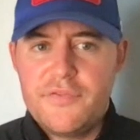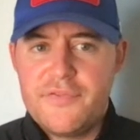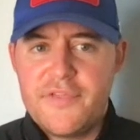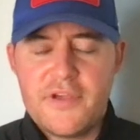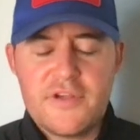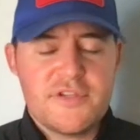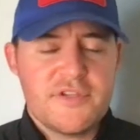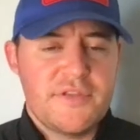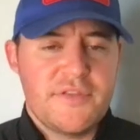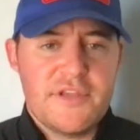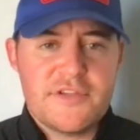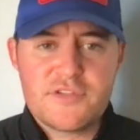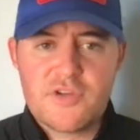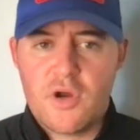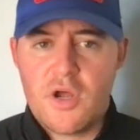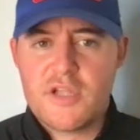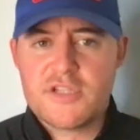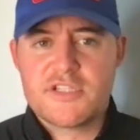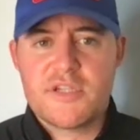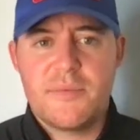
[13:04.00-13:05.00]
These are
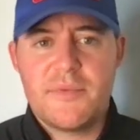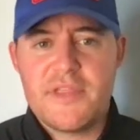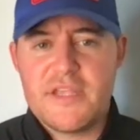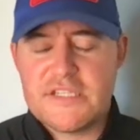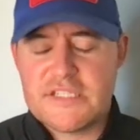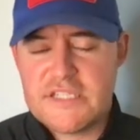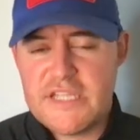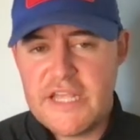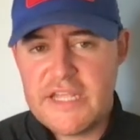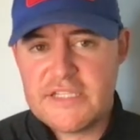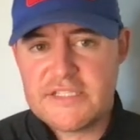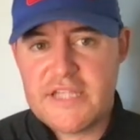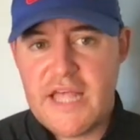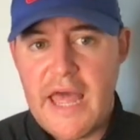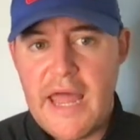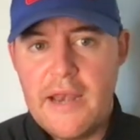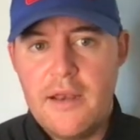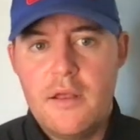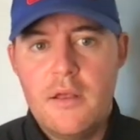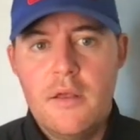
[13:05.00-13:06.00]
all some of these things
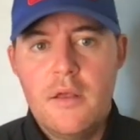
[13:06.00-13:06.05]
that,